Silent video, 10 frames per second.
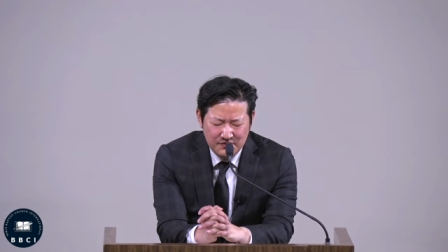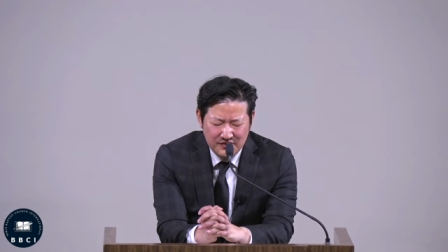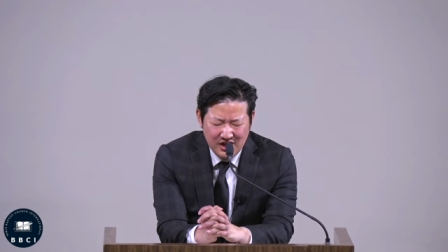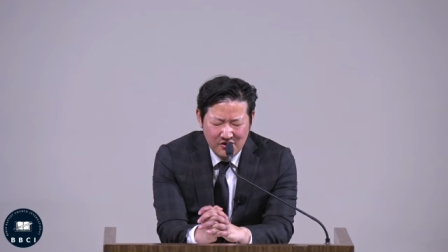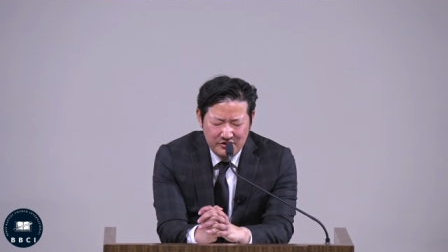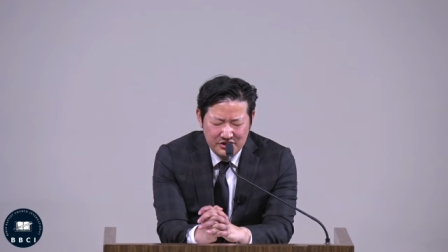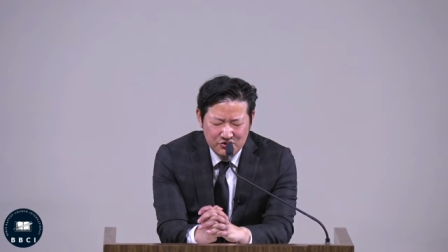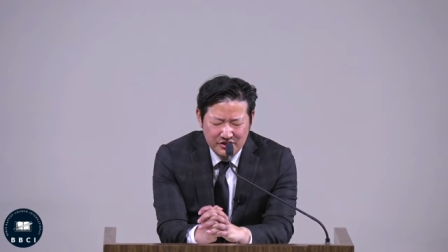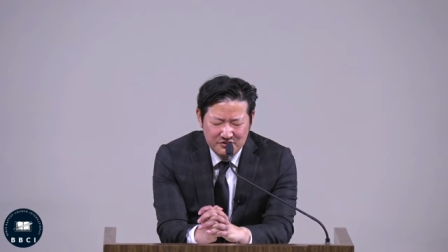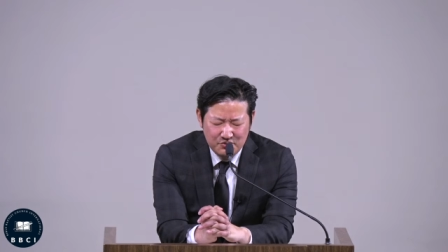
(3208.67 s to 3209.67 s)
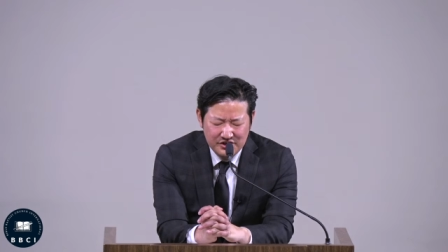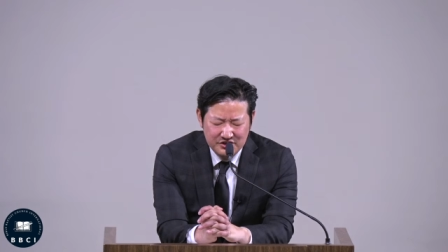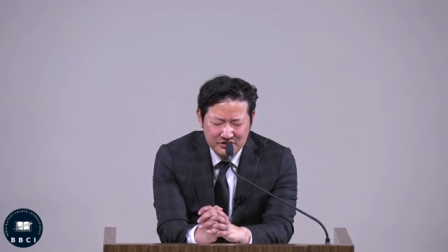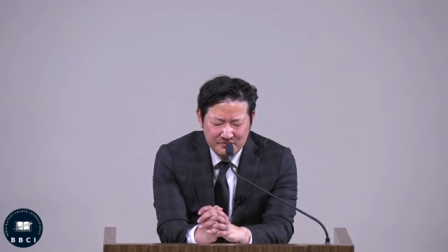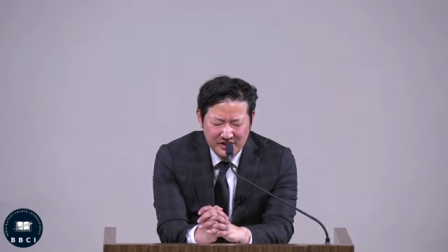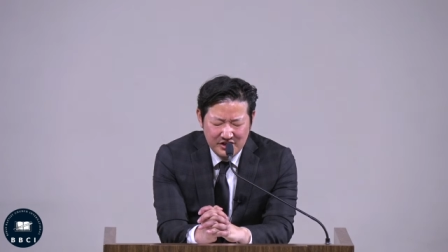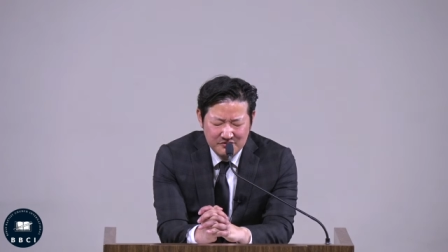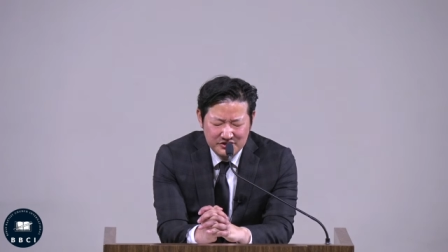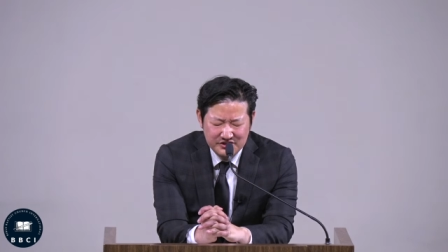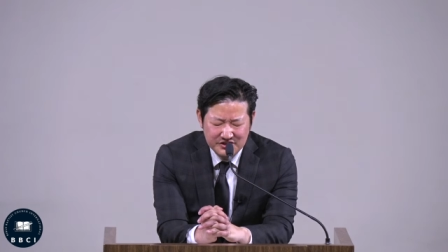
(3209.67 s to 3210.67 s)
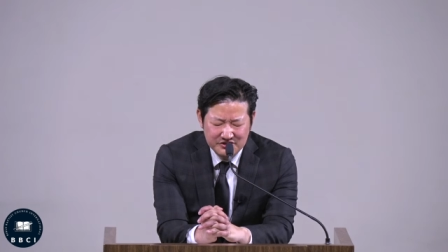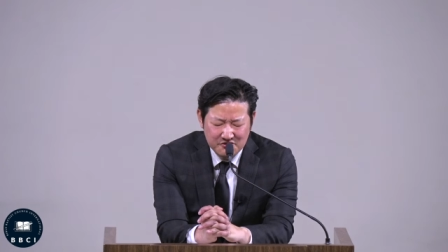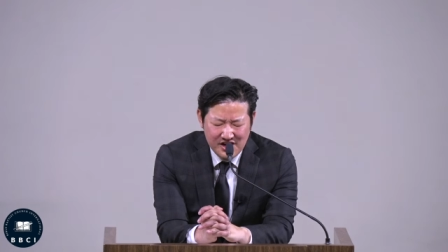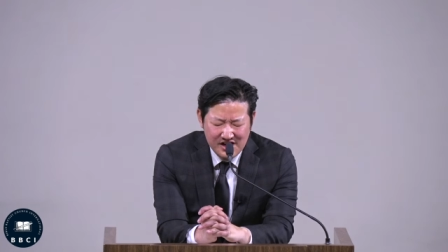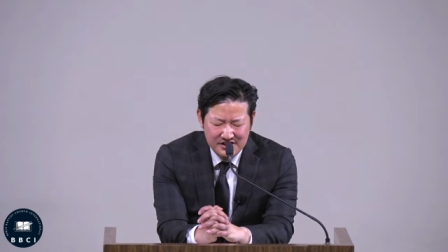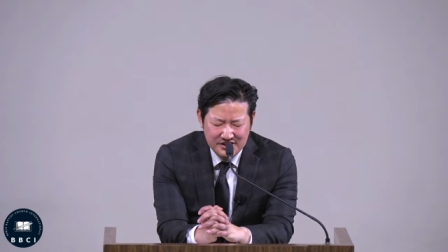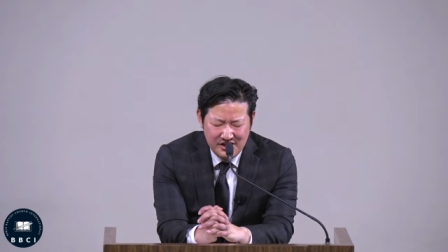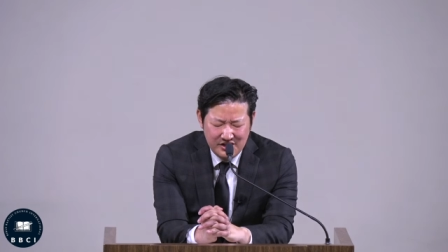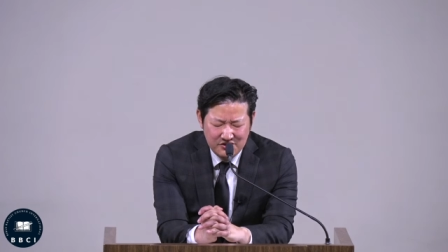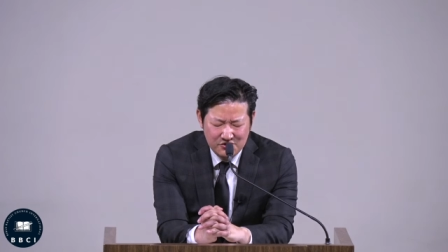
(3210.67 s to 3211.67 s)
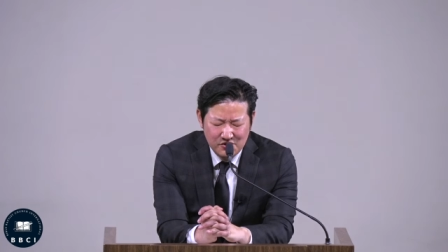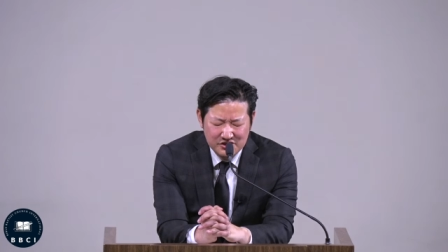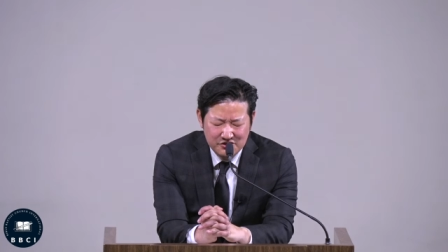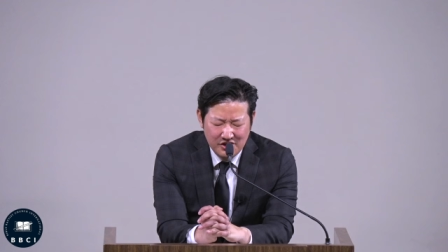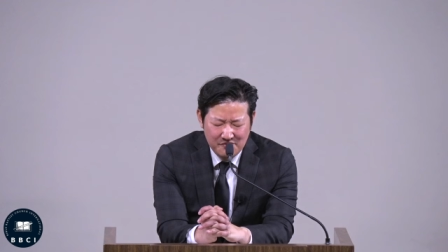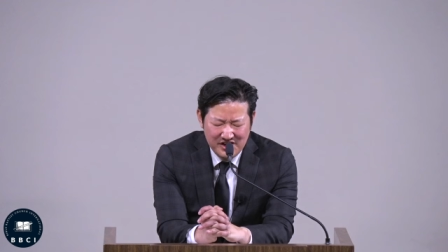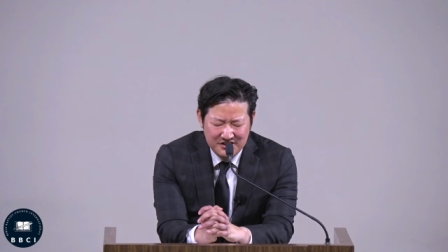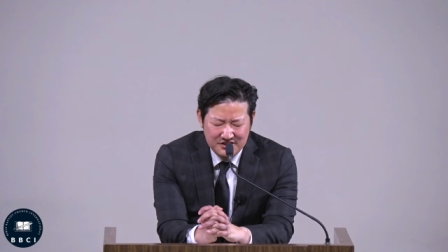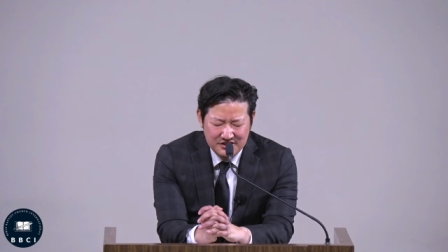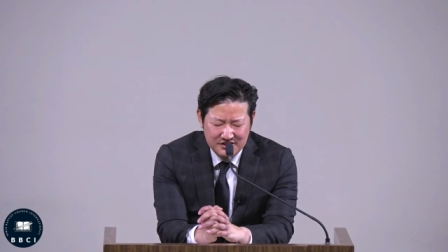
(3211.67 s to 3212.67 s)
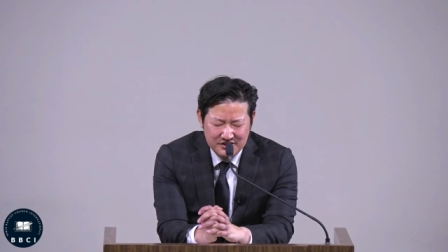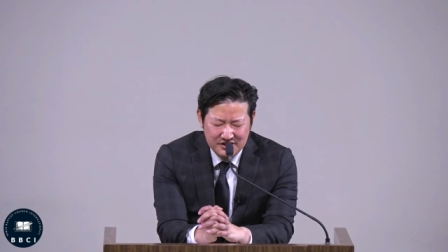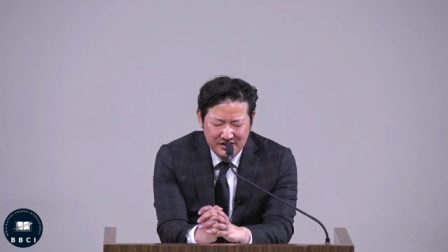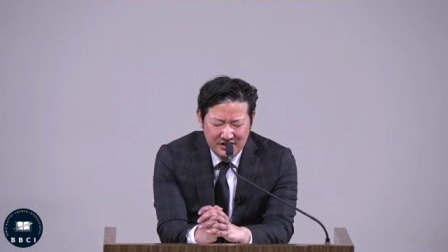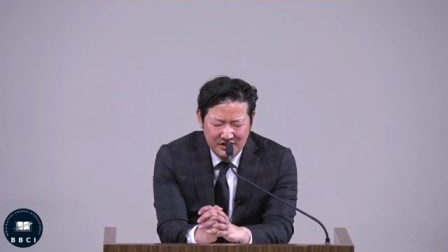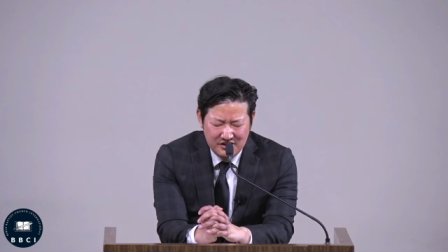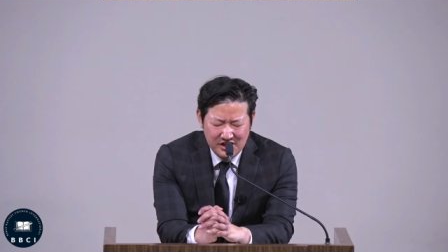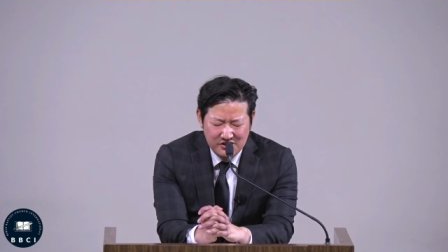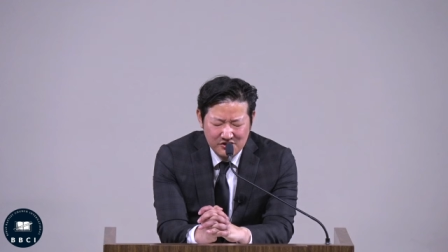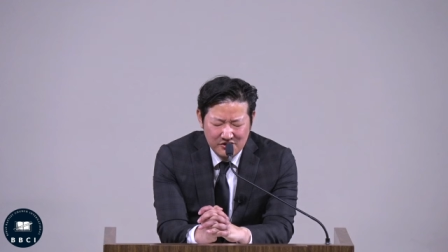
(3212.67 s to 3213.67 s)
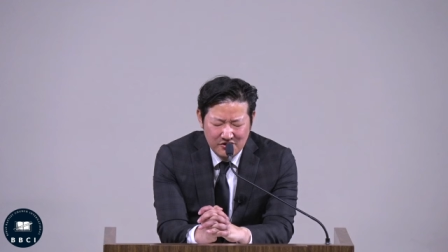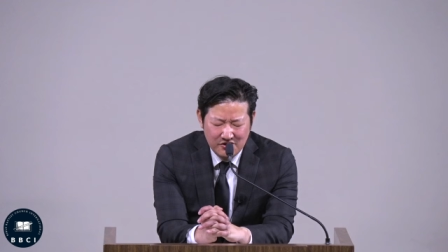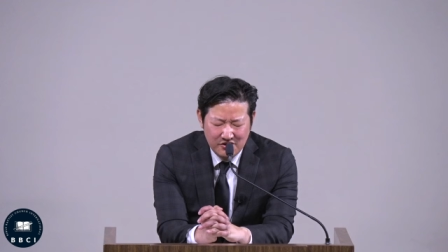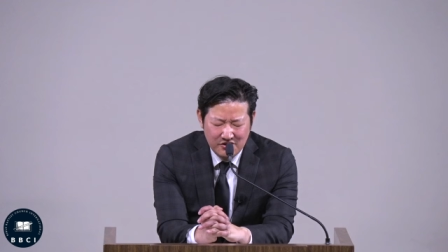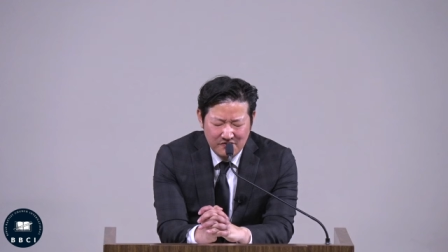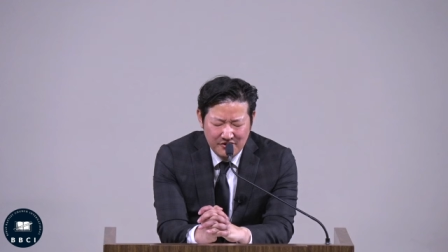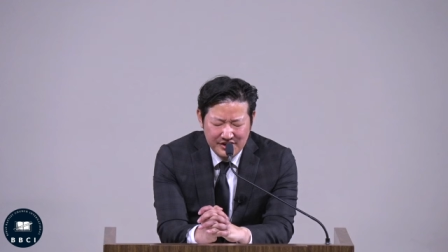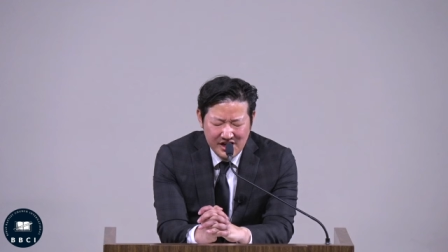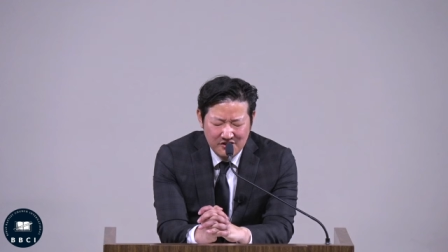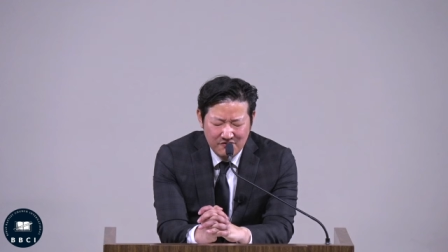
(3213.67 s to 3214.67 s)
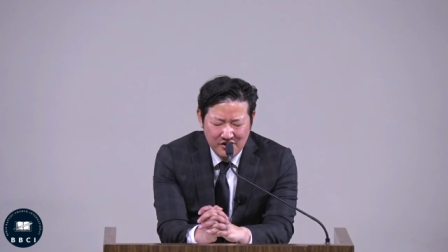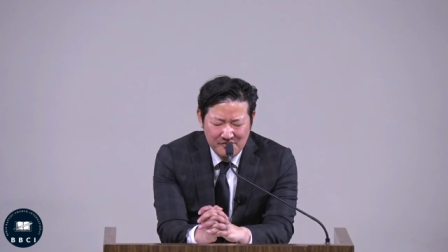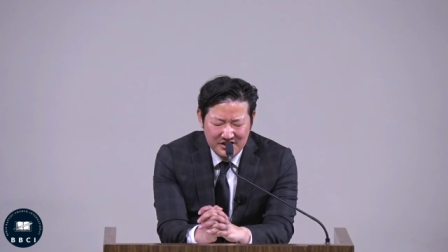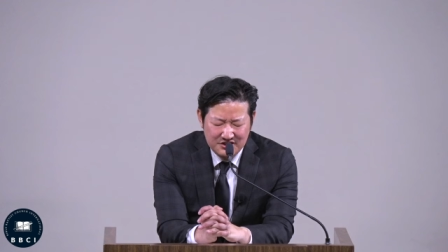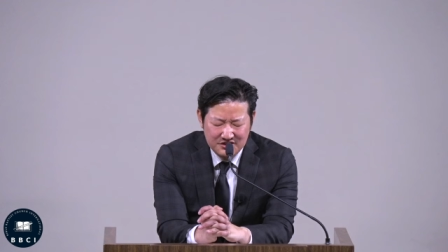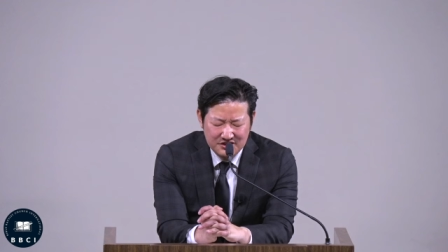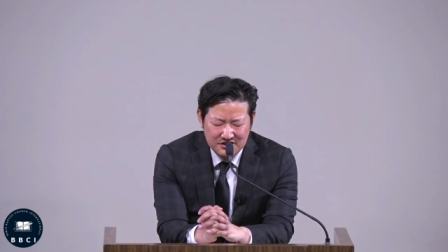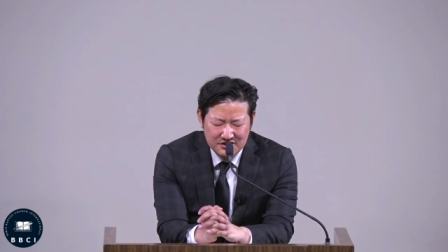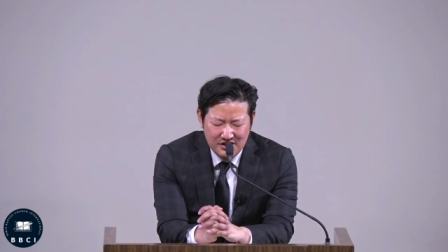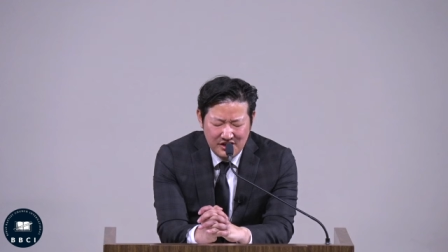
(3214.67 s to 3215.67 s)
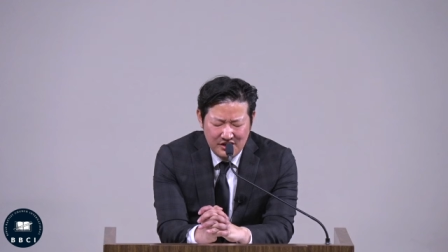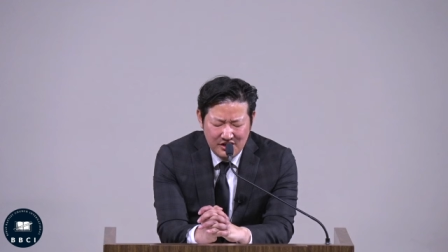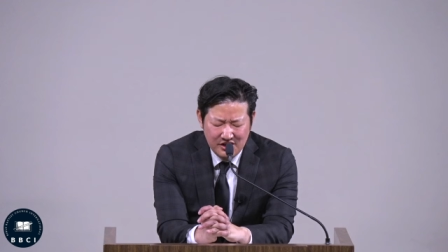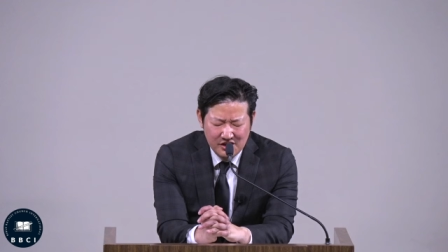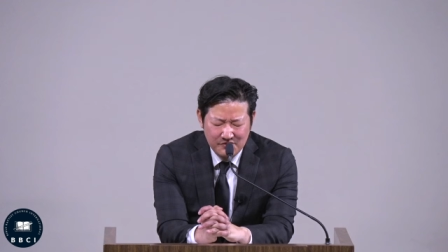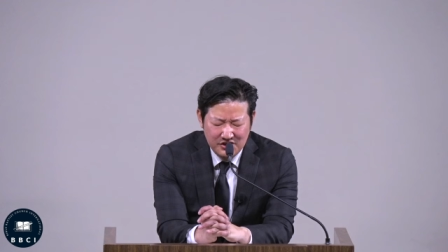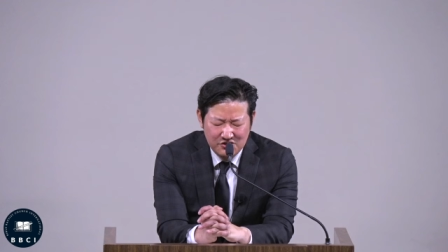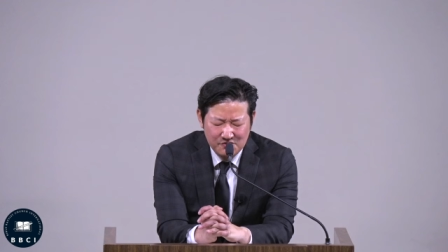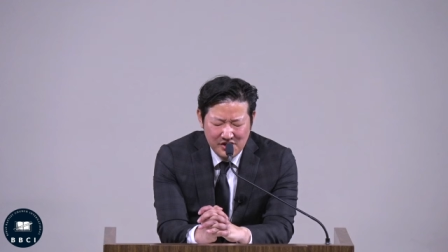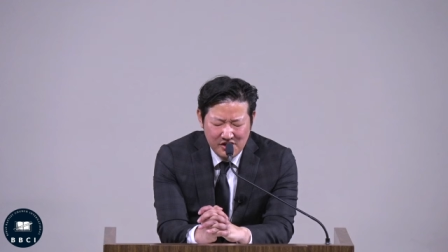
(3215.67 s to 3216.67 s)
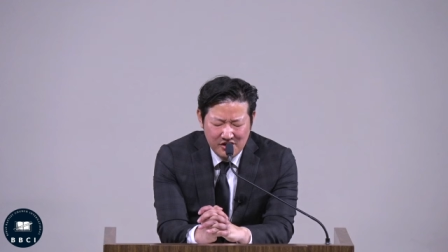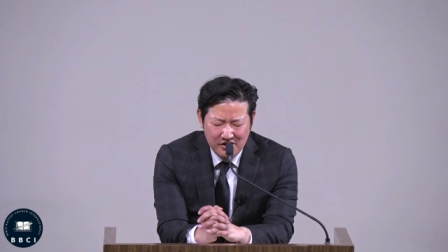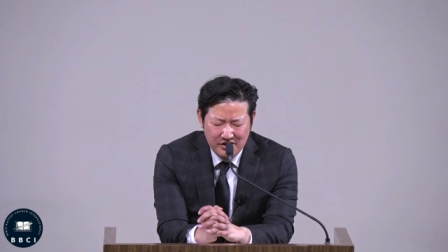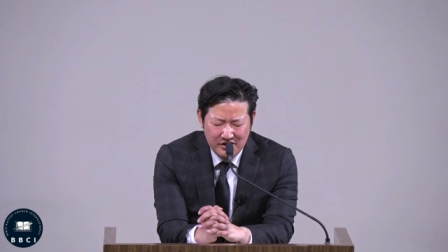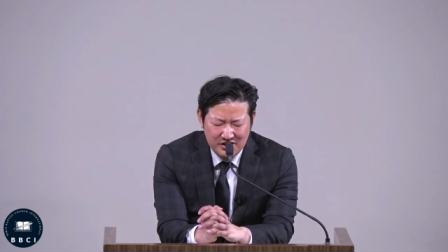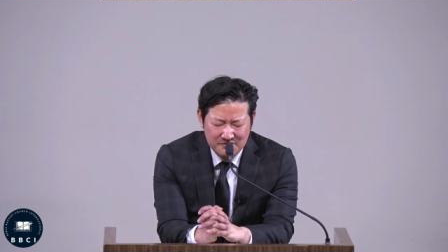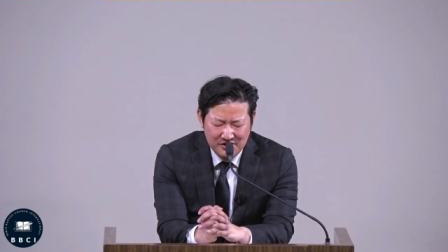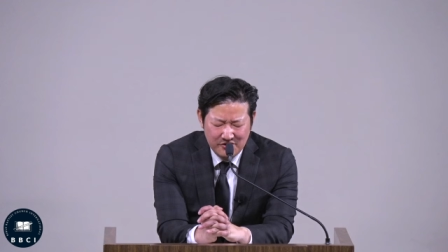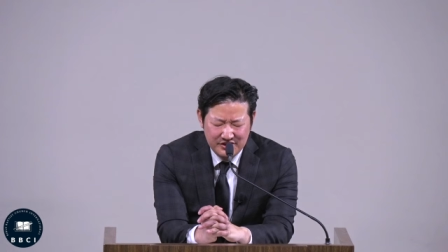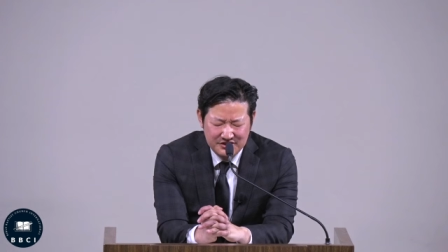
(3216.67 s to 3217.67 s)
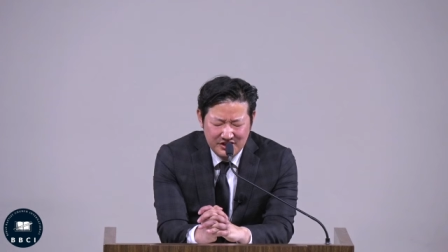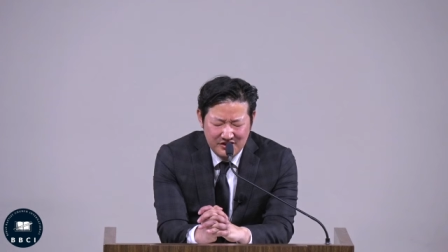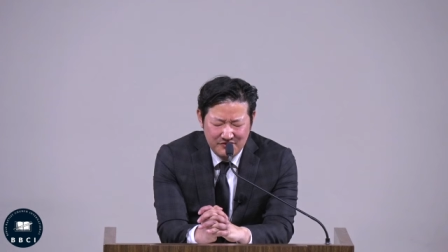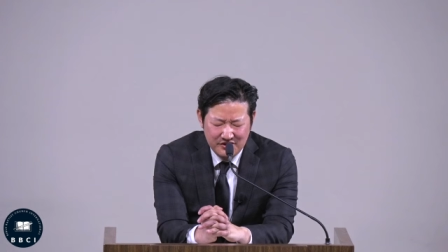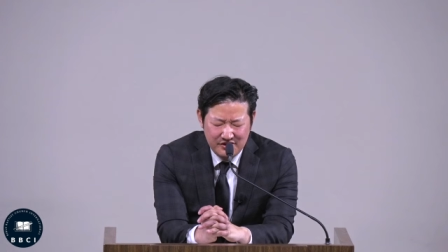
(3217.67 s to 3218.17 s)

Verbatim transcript: I only trust precious blood of Jesus Christ to wash all my sins. Thank you, Lord, for dying for all my sins and coming into my heart as my Lord and Savior.